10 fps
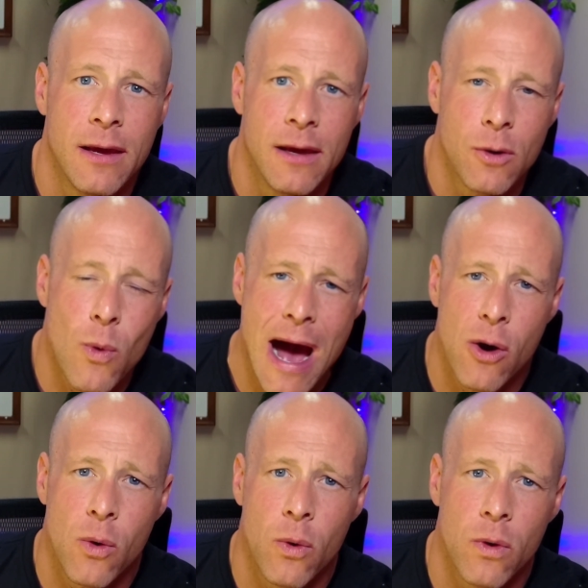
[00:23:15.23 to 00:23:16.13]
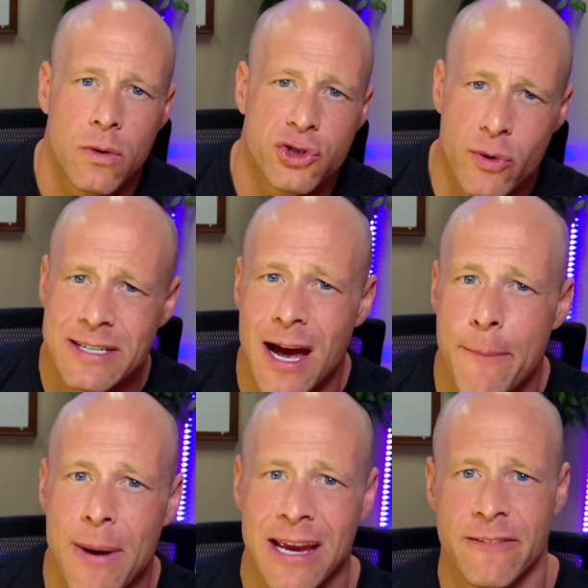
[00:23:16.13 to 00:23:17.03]
while screen time
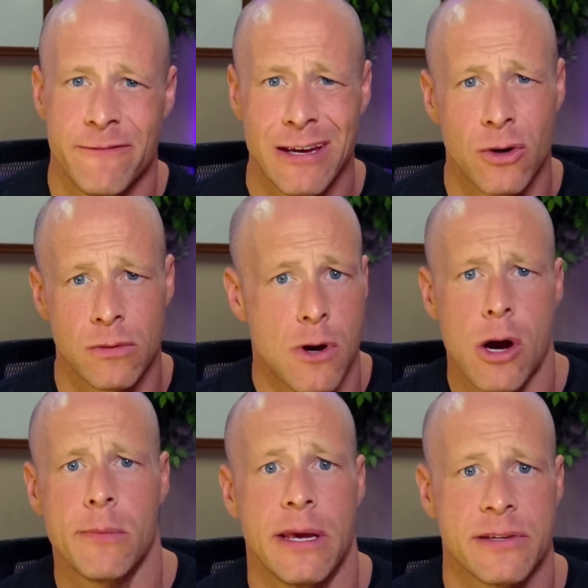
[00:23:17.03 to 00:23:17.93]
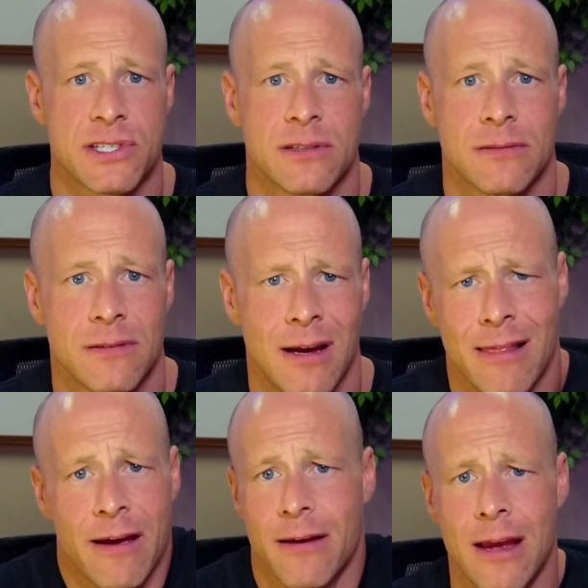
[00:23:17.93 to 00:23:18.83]
might feel harmless,
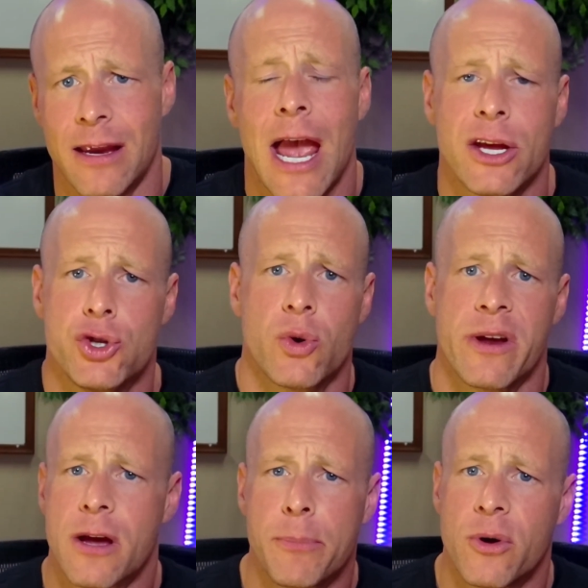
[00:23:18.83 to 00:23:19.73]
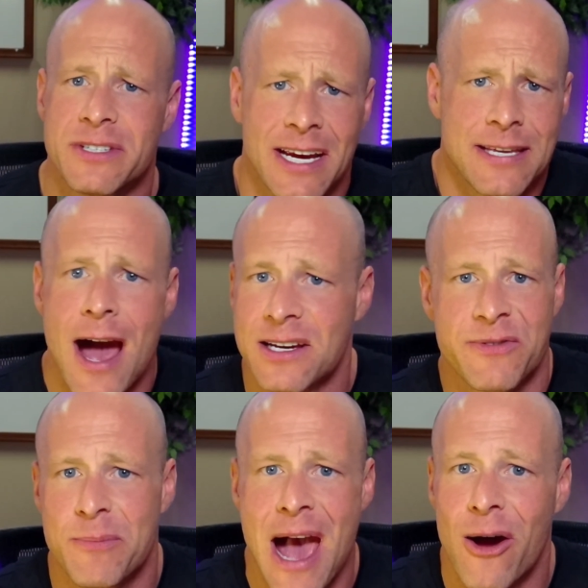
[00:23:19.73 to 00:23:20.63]
I enjoy a couple TikToks
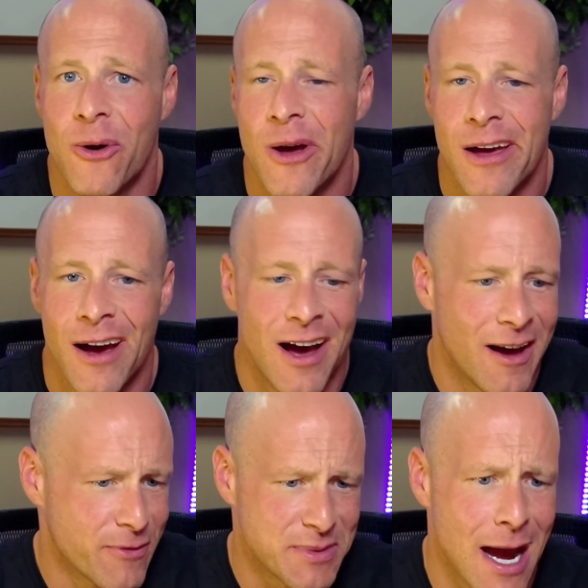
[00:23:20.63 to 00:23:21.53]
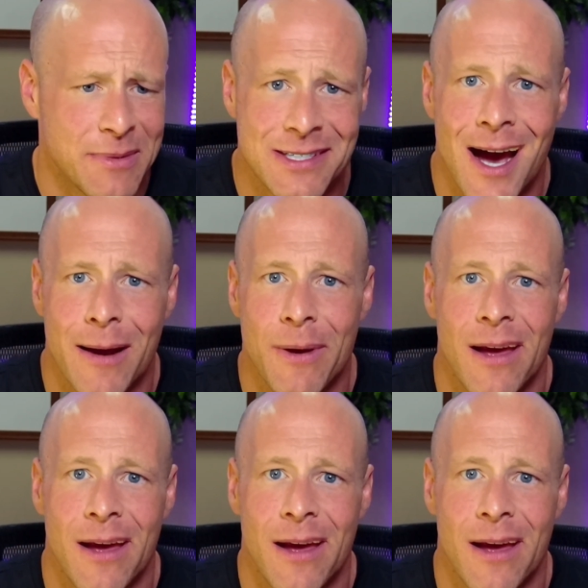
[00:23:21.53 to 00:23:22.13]
from time to time.